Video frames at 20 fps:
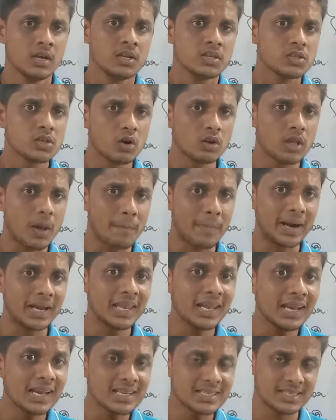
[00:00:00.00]
So, the
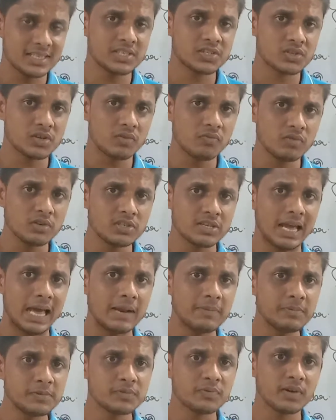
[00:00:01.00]
particular system which
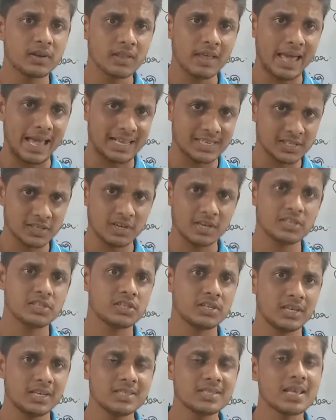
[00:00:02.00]
helps for the
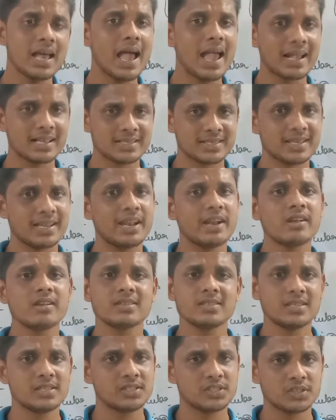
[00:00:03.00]
excretion is
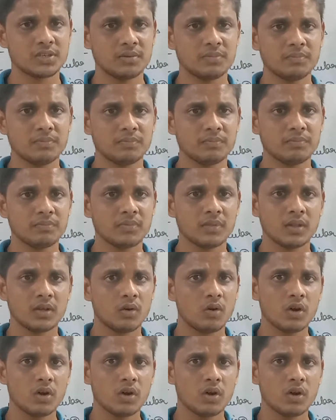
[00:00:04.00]
excretory system.